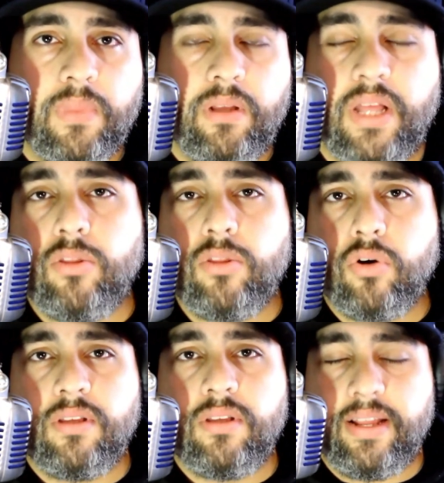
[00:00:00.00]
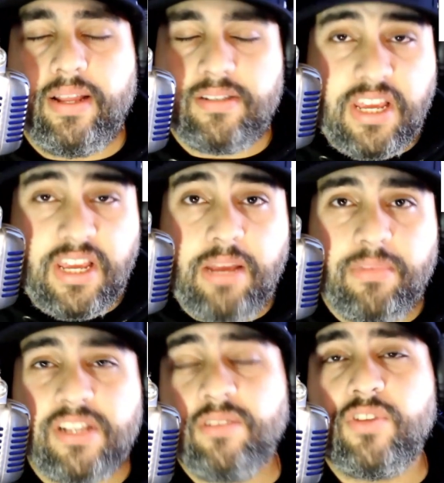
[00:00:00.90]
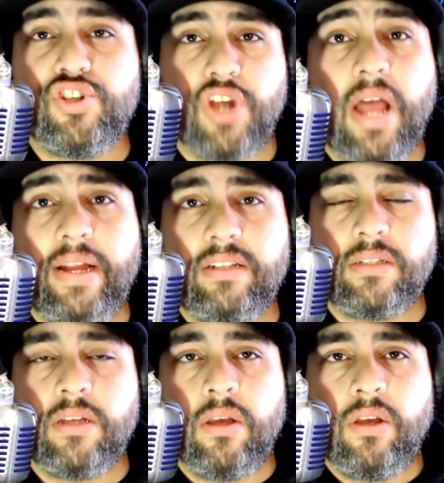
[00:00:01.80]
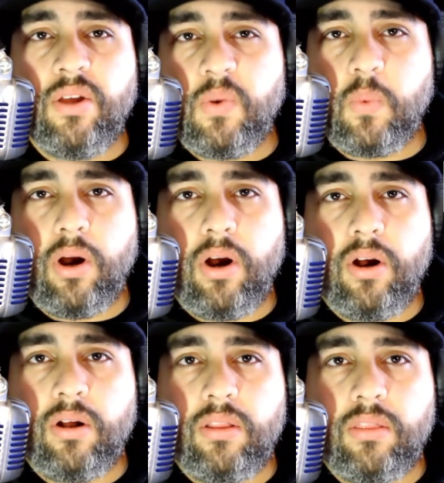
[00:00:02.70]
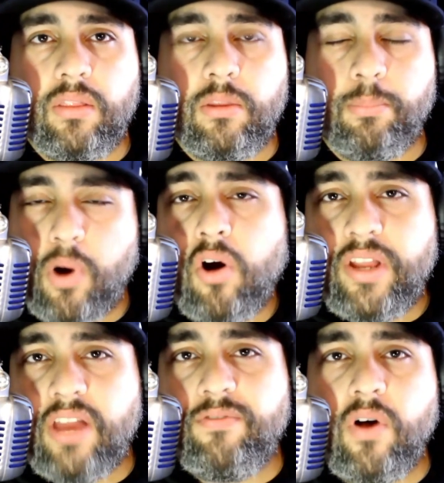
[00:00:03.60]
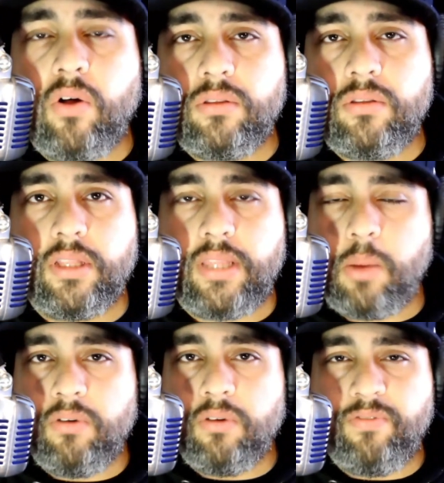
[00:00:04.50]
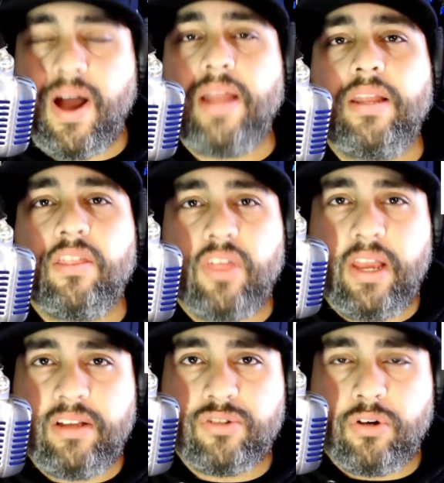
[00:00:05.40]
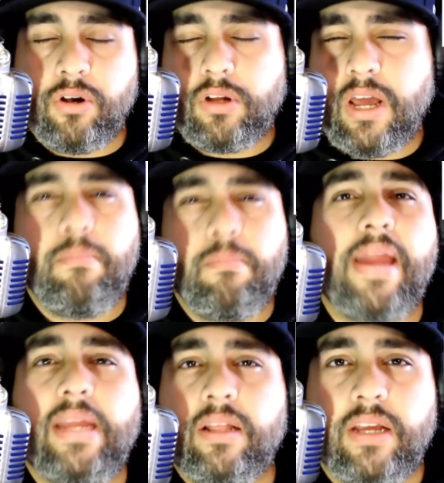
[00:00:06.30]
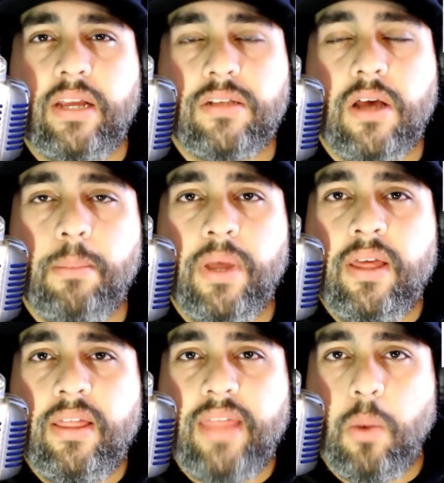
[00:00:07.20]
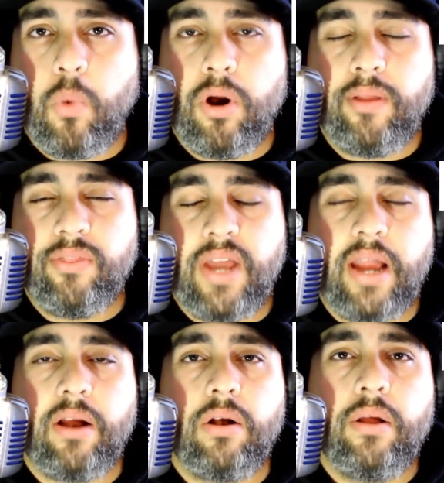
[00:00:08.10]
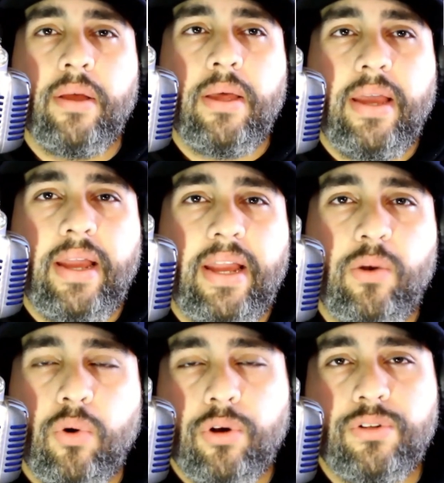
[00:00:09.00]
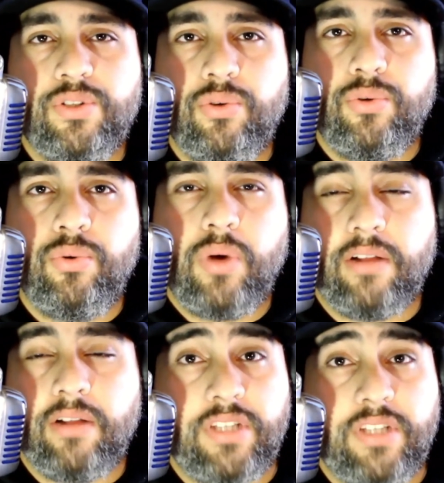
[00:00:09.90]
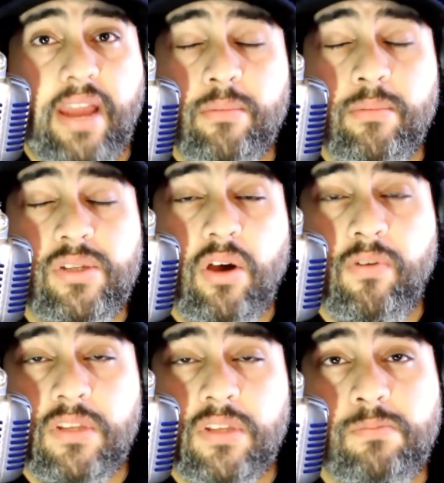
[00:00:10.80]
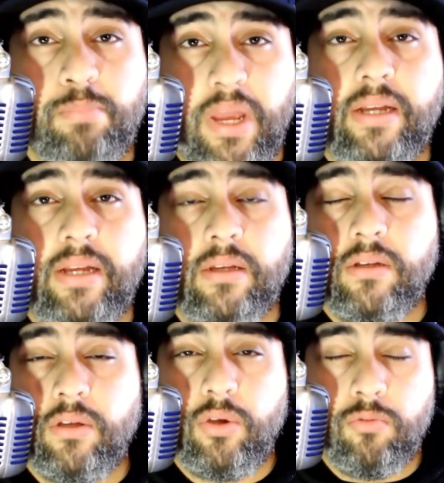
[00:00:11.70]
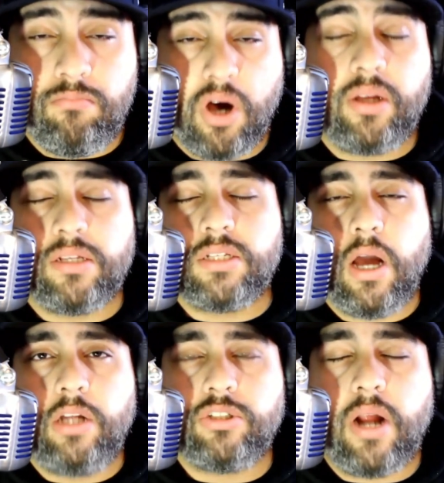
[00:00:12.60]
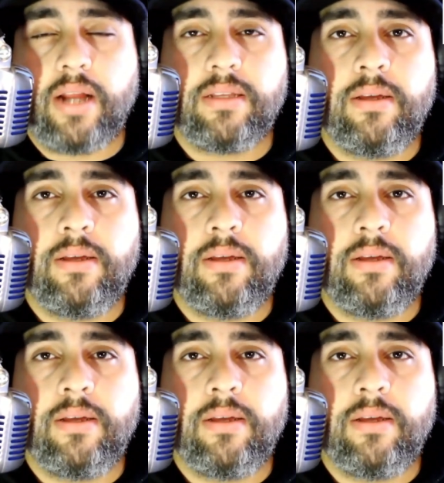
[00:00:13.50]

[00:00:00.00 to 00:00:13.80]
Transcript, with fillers: Then it looked and seemed as if the Giants were the party at fault, that they were finding things or kind of making things up that weren't there in order to kind of save themselves from this big, humongous contract.